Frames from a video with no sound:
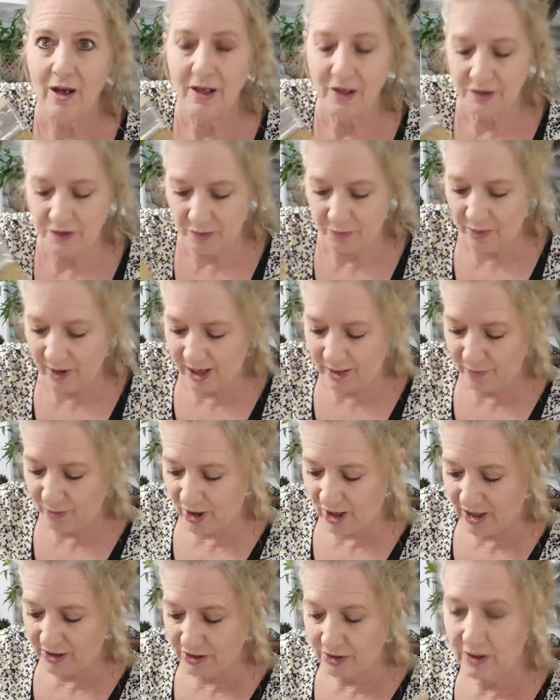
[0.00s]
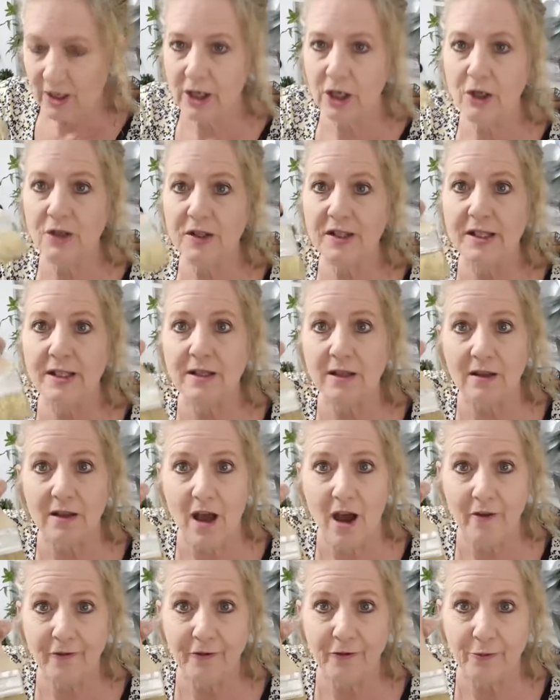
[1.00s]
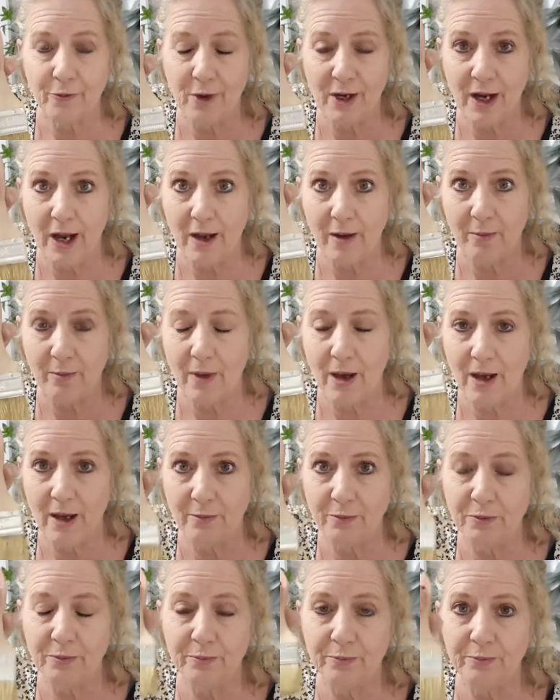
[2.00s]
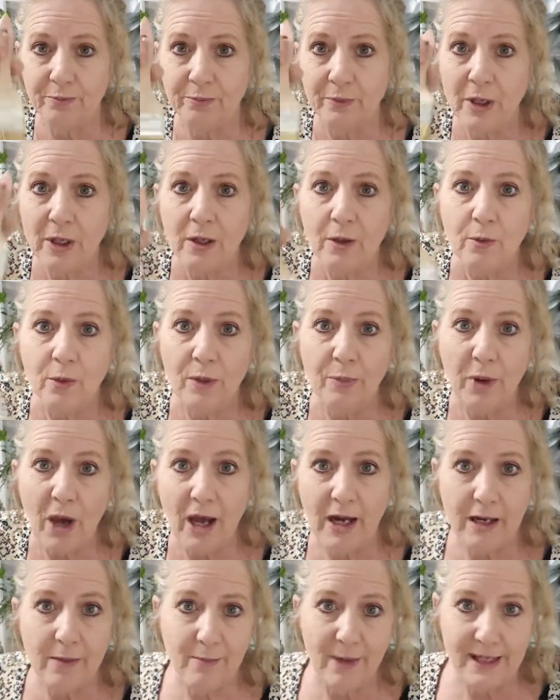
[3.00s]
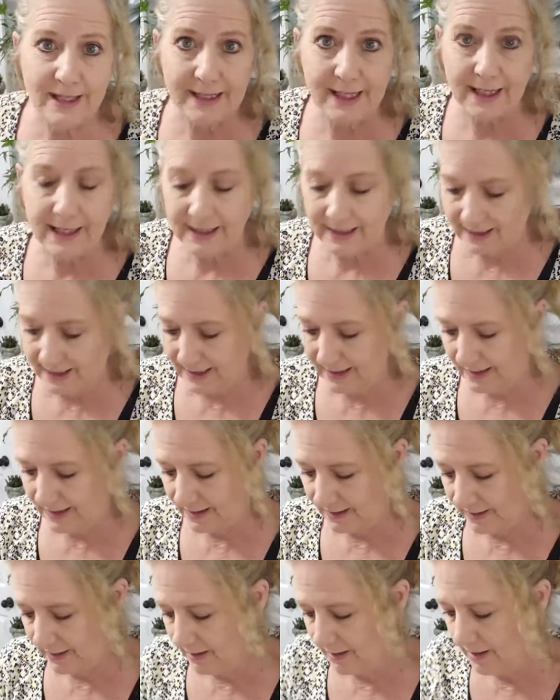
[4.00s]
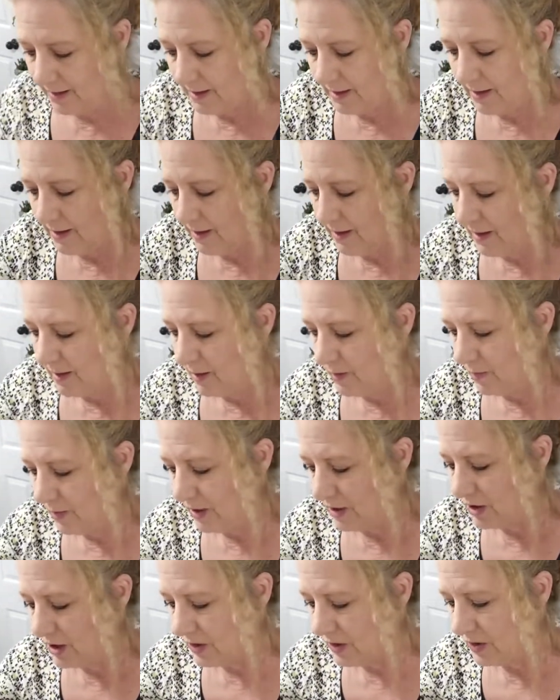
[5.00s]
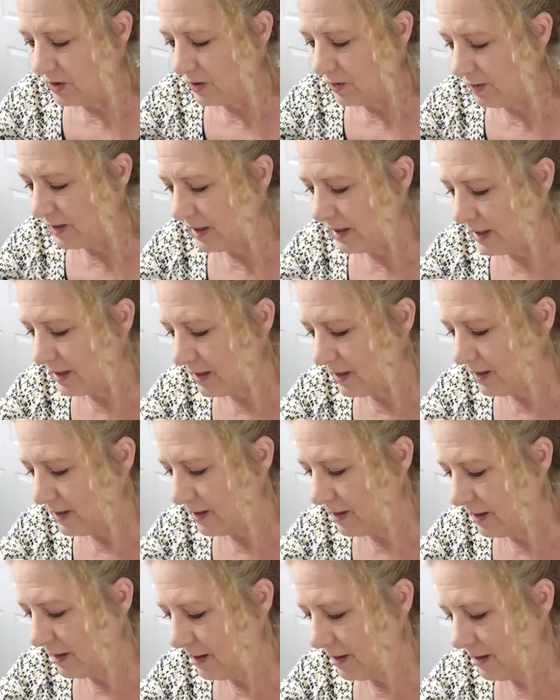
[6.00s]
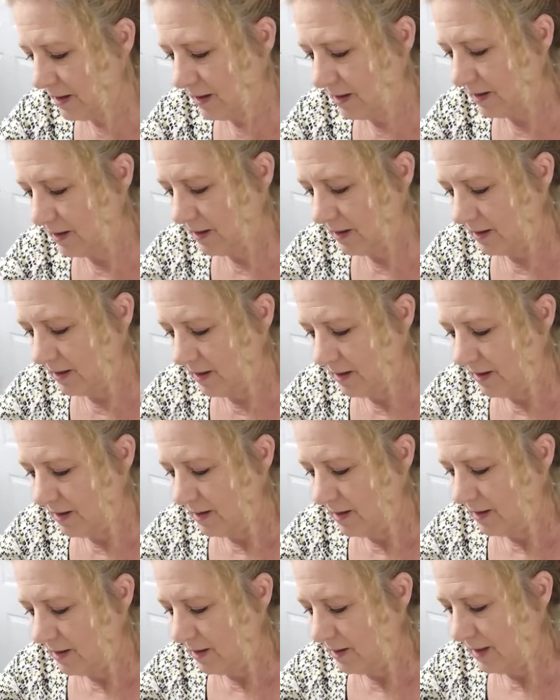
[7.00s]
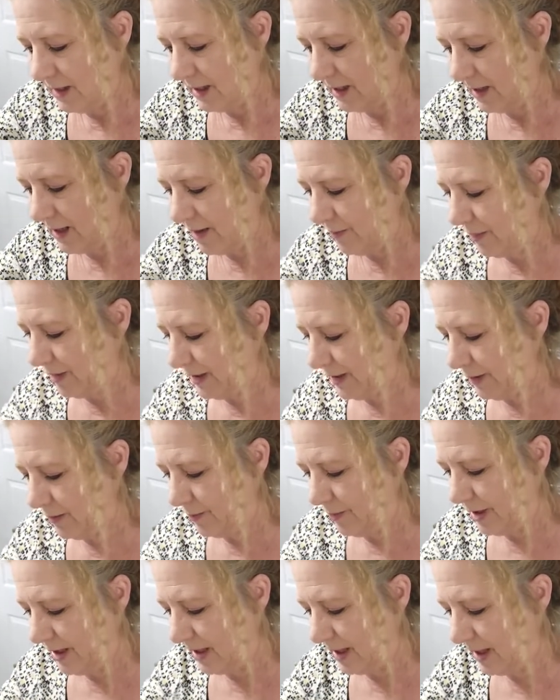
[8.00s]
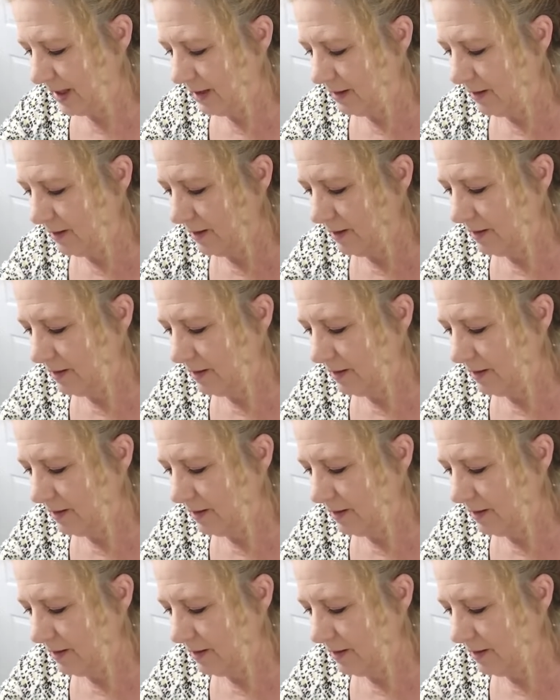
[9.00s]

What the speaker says: I use a paintbrush. I use this a lot when I'm repotting my succulents. Let me just do this. Clean it up a little bit.